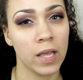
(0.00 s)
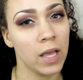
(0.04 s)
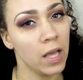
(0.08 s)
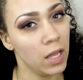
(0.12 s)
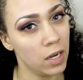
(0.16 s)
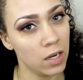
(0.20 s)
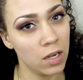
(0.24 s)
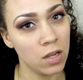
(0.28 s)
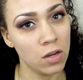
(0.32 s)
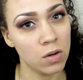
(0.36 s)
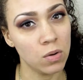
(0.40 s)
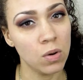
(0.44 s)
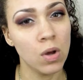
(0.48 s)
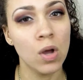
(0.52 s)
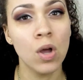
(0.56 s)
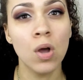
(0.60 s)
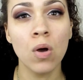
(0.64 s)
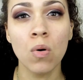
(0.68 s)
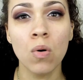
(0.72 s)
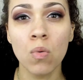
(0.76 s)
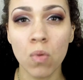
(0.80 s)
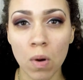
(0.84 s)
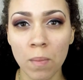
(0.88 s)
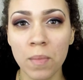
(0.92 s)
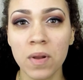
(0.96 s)
hello,
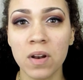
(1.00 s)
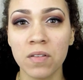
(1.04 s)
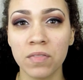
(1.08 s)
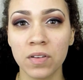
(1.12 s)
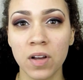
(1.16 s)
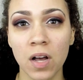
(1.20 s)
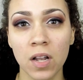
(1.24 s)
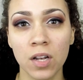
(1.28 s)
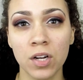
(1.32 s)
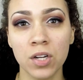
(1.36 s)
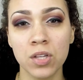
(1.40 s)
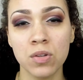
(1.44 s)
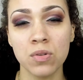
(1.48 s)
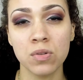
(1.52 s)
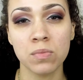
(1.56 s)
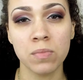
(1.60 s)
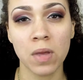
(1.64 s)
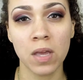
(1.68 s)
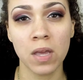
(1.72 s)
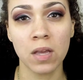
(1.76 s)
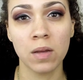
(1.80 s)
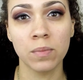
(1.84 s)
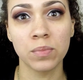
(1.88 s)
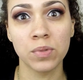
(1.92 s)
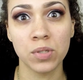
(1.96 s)
women of color use
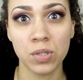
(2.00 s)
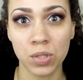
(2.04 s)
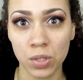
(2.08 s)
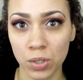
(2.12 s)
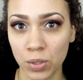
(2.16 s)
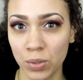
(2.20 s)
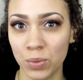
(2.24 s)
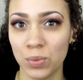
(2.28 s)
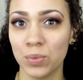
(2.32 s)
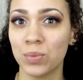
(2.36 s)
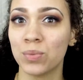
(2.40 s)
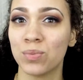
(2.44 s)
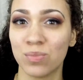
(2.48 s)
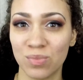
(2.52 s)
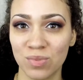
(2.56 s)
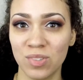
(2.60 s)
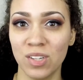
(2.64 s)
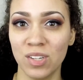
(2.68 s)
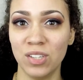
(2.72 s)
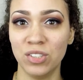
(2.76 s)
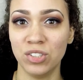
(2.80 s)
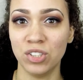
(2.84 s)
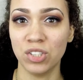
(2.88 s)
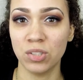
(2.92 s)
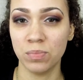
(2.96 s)
makeup too.
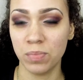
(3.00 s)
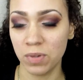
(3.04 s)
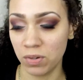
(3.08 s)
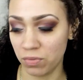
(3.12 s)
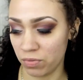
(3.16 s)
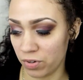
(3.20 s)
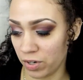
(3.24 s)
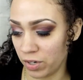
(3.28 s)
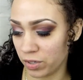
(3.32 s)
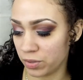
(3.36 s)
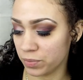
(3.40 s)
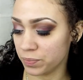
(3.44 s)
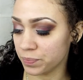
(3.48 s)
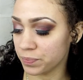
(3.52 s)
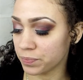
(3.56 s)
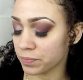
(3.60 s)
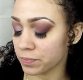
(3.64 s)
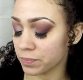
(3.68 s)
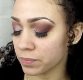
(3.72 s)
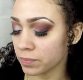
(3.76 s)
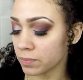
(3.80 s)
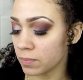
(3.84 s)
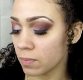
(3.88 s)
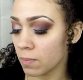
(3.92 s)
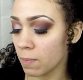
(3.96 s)
Let's just be real.
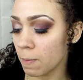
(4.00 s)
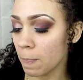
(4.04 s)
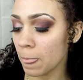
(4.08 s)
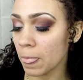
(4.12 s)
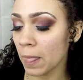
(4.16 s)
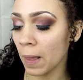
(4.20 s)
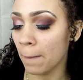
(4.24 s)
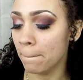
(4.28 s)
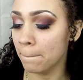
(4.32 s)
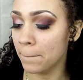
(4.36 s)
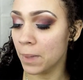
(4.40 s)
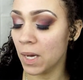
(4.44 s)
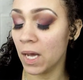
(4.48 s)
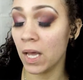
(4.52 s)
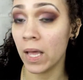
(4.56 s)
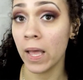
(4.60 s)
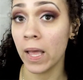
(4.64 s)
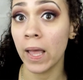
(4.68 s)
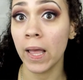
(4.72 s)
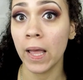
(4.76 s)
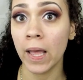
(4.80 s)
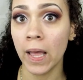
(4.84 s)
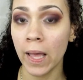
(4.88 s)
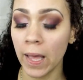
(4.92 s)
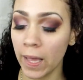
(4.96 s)
But
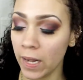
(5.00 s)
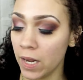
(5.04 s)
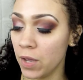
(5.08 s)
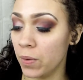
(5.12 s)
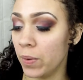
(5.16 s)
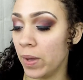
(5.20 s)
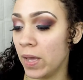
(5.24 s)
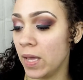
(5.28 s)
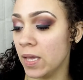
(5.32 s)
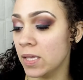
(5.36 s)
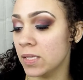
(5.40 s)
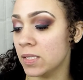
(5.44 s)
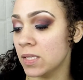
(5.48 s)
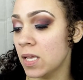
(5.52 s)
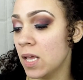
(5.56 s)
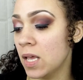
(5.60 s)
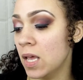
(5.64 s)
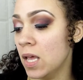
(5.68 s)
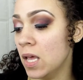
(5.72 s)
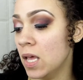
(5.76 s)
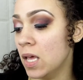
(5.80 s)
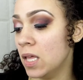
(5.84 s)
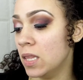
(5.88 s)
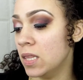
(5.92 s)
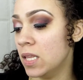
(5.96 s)
anyways,
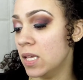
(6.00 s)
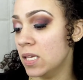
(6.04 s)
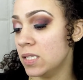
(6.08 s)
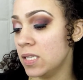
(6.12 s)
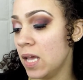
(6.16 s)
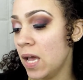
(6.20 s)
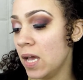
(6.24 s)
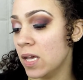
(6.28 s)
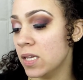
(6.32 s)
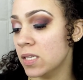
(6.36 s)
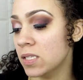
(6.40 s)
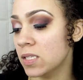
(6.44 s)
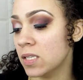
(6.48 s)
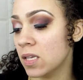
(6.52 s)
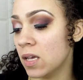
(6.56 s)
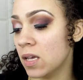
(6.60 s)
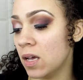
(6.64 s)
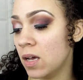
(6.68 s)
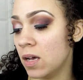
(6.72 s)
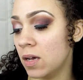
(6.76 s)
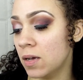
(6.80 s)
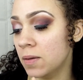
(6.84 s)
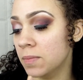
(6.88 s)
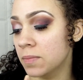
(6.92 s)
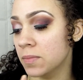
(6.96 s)
this has
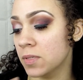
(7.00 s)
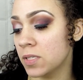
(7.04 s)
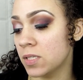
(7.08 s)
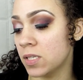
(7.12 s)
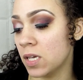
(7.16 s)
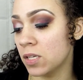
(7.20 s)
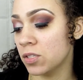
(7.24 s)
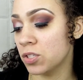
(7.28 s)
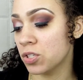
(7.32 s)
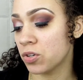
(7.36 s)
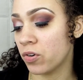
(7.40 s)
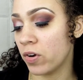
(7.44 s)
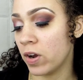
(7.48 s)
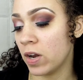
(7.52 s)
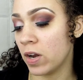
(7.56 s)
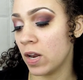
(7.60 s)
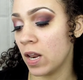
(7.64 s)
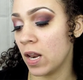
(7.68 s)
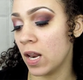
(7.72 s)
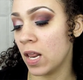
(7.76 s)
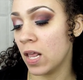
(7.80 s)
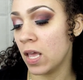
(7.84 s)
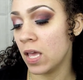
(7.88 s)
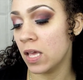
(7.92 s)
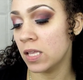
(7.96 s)
sunscreen
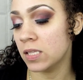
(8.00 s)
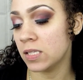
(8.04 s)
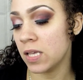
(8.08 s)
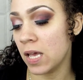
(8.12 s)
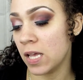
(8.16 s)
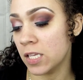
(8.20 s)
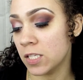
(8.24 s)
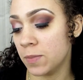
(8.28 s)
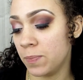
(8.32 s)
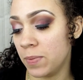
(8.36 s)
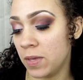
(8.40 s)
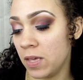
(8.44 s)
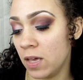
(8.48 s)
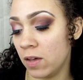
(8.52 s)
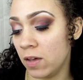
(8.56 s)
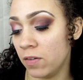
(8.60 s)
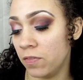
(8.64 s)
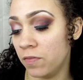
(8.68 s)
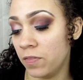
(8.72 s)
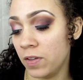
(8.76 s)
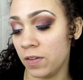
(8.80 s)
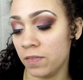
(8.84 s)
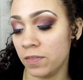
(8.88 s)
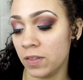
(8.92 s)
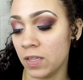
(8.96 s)
in it. It's SPF
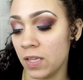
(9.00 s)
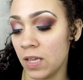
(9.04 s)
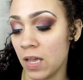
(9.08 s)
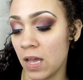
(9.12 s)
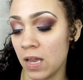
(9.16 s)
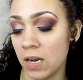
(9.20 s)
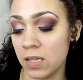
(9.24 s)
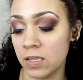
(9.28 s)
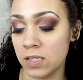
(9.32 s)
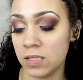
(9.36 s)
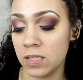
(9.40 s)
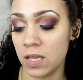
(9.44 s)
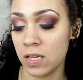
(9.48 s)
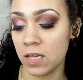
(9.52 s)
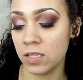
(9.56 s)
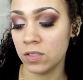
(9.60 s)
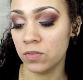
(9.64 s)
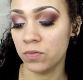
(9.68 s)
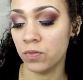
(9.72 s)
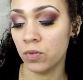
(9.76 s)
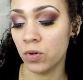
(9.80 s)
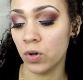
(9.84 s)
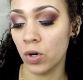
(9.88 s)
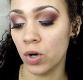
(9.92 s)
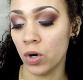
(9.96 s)
50, and it says
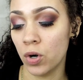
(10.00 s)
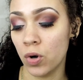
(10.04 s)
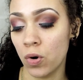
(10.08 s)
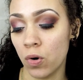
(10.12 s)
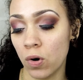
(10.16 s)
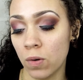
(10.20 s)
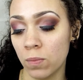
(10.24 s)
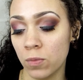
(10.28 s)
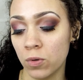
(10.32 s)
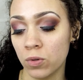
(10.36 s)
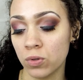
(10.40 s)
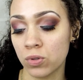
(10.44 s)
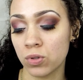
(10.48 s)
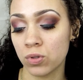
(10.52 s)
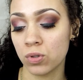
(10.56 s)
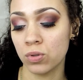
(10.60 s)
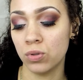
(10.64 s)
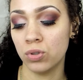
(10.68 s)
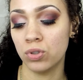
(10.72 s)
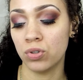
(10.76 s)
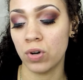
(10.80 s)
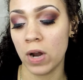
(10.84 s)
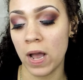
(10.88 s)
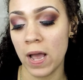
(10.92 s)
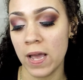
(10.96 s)
for normal to
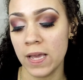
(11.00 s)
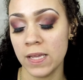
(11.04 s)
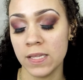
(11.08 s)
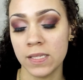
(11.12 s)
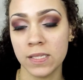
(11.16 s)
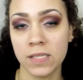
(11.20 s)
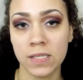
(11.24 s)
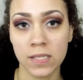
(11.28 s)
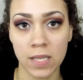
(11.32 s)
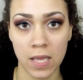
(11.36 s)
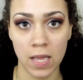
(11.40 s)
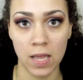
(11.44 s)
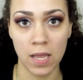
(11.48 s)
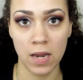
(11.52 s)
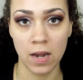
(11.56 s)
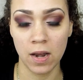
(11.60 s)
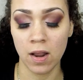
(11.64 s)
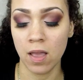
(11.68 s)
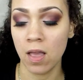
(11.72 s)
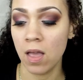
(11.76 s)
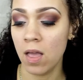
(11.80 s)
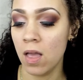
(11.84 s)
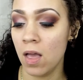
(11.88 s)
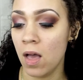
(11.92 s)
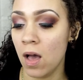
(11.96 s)
dry skin.
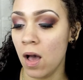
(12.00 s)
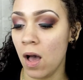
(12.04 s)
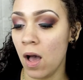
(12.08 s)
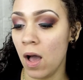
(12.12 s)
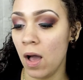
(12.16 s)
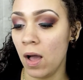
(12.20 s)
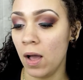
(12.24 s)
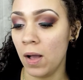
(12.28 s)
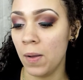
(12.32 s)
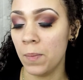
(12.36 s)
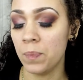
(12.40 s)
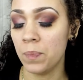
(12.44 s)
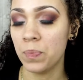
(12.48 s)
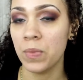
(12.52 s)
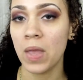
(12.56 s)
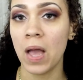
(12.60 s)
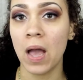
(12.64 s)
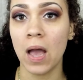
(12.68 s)
A